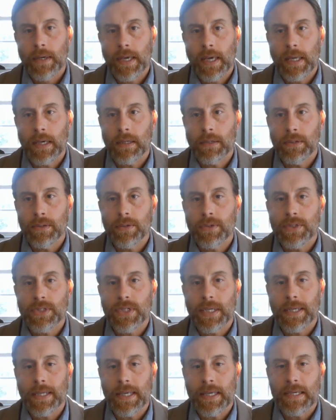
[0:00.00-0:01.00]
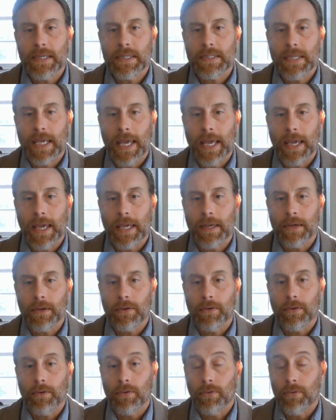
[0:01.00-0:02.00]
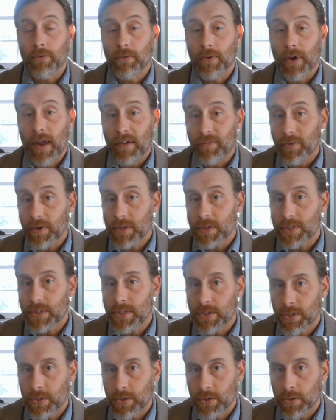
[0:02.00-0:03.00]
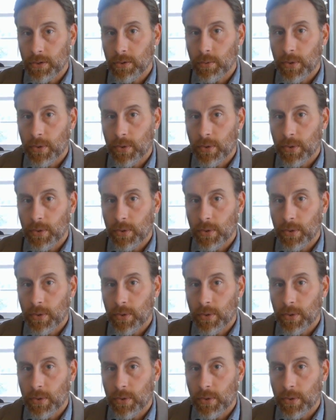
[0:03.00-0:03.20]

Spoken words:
An allusion is a reference to,